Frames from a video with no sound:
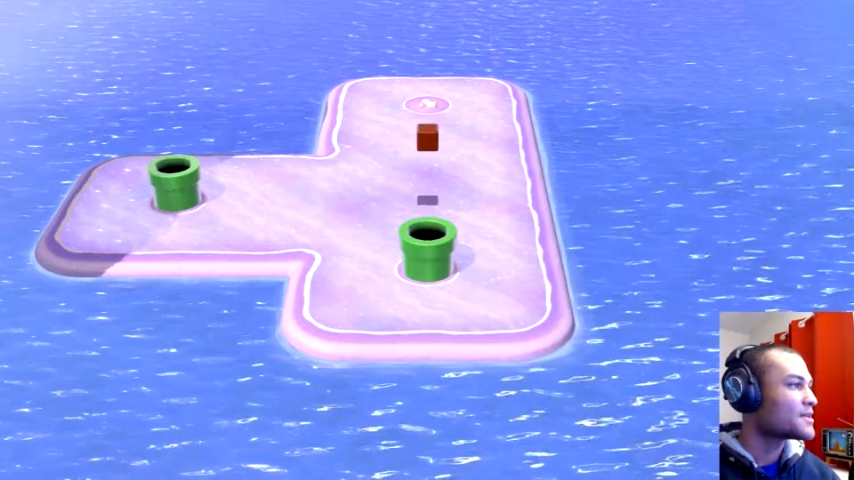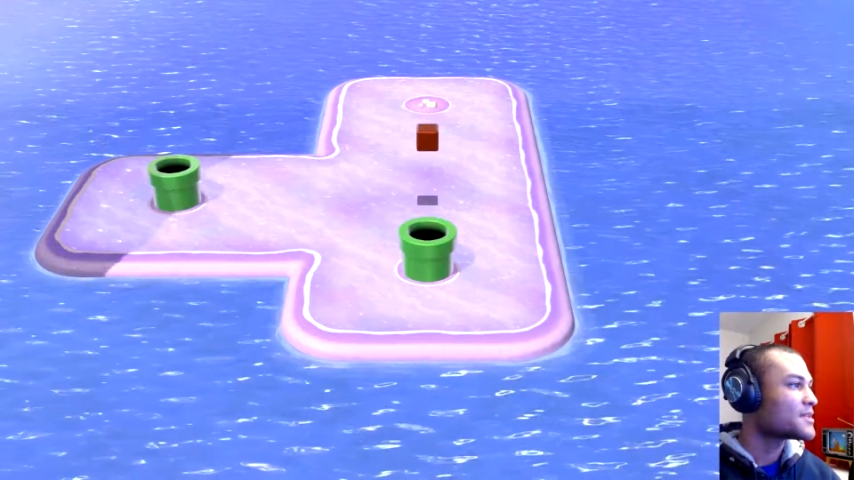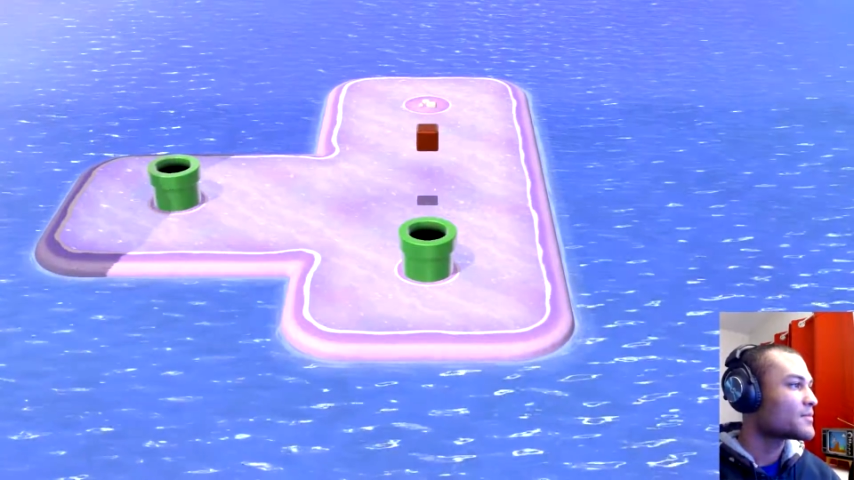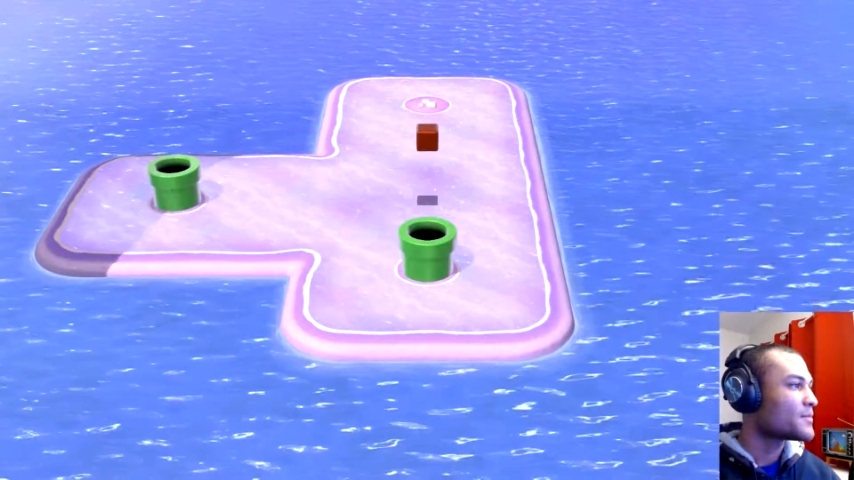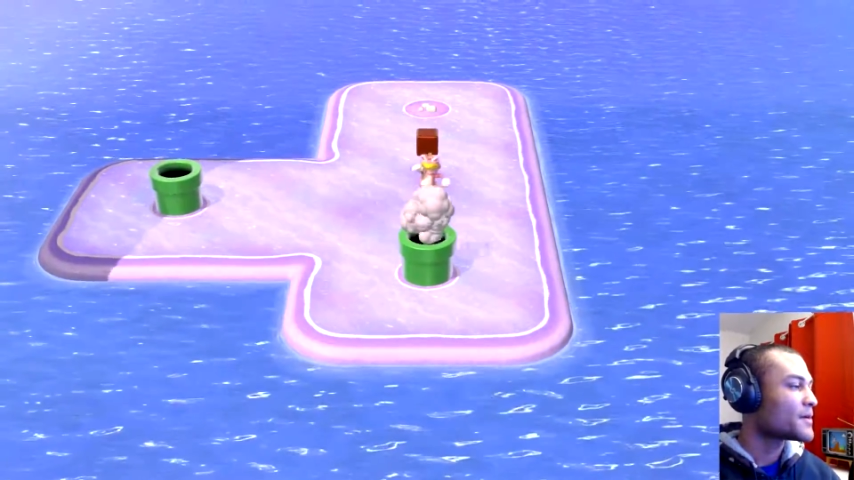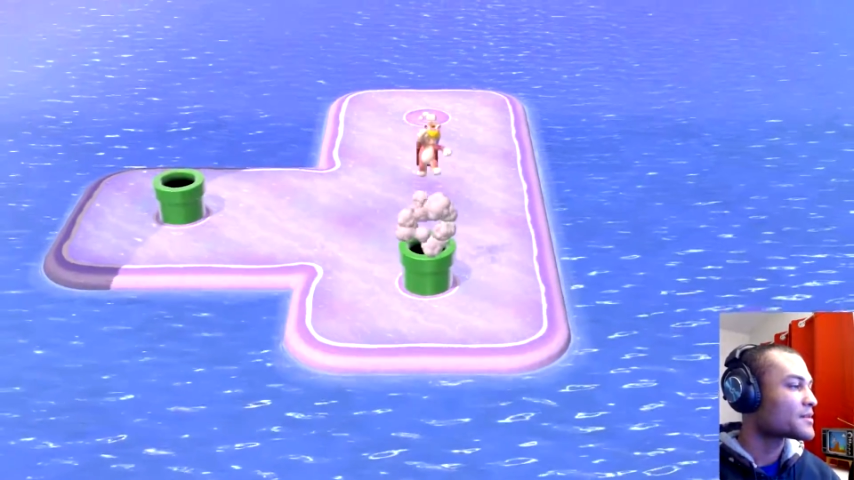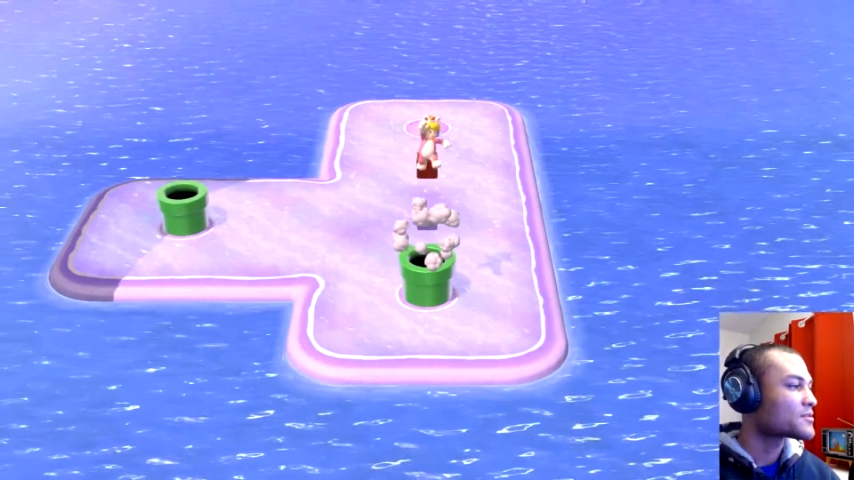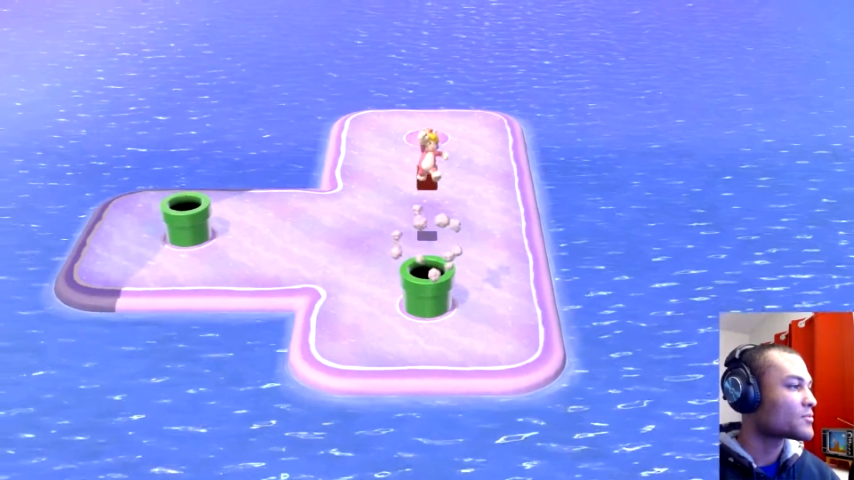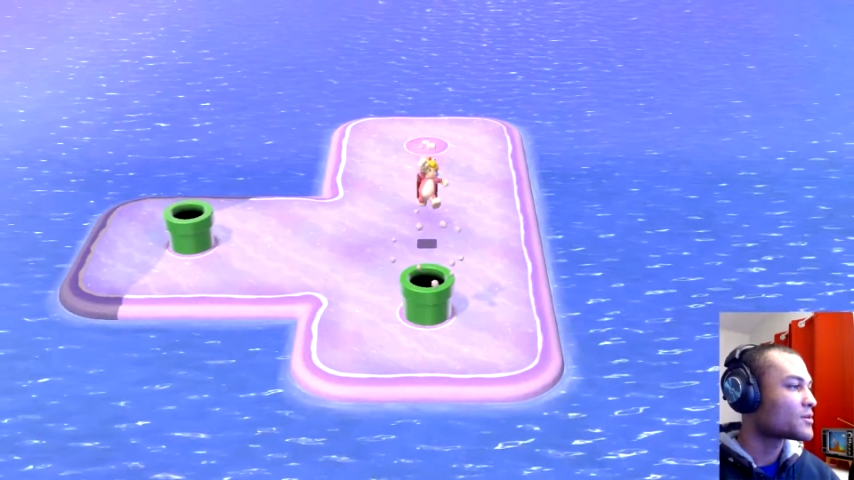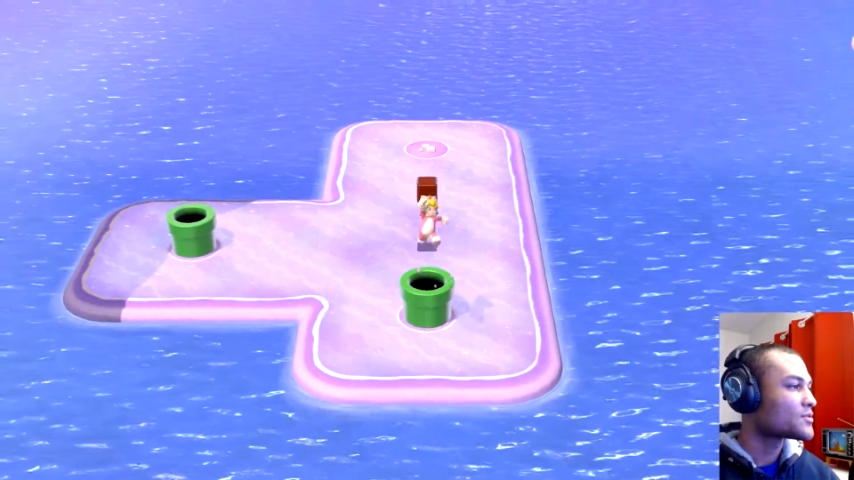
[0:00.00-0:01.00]
So this might
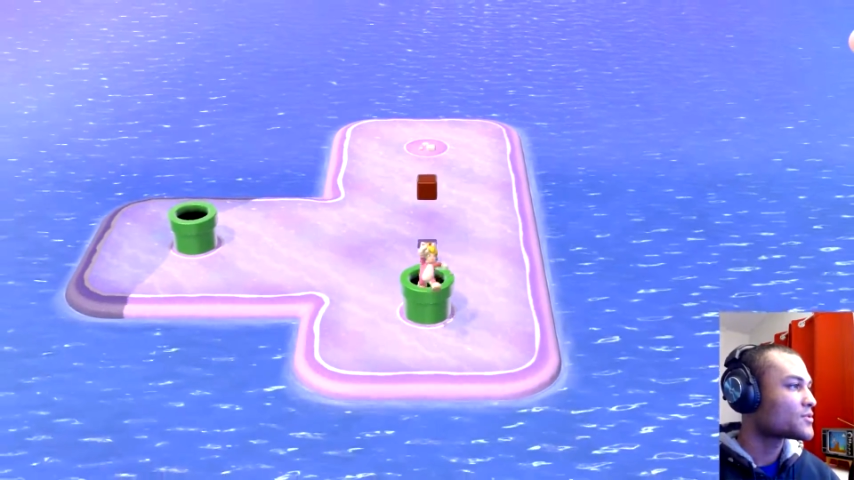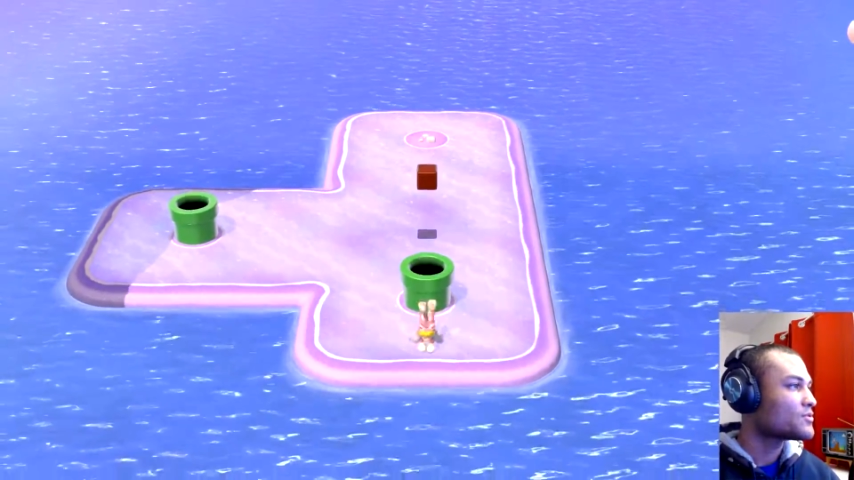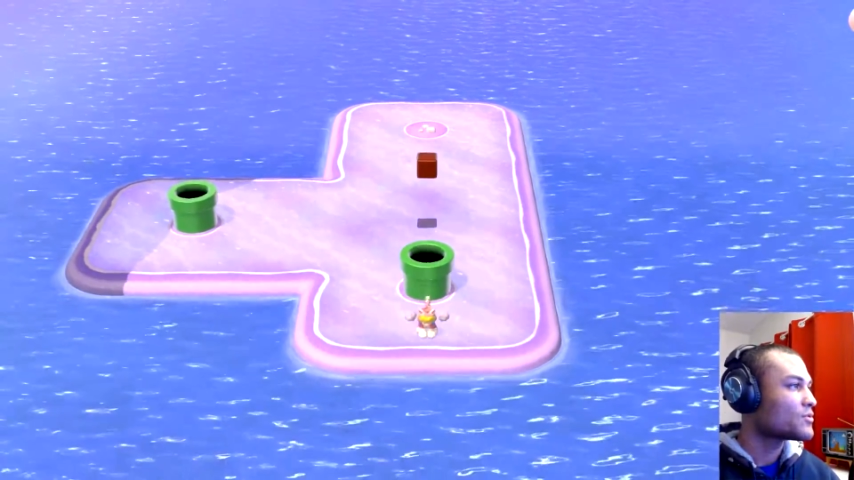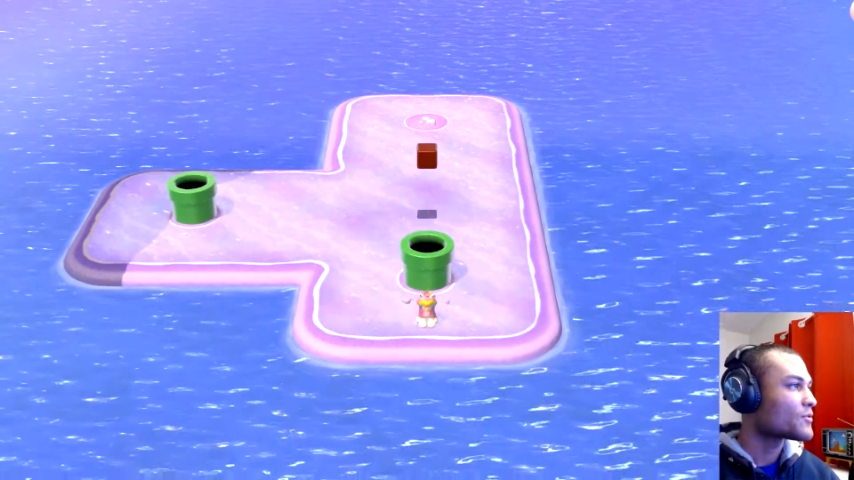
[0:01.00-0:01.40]
take me back to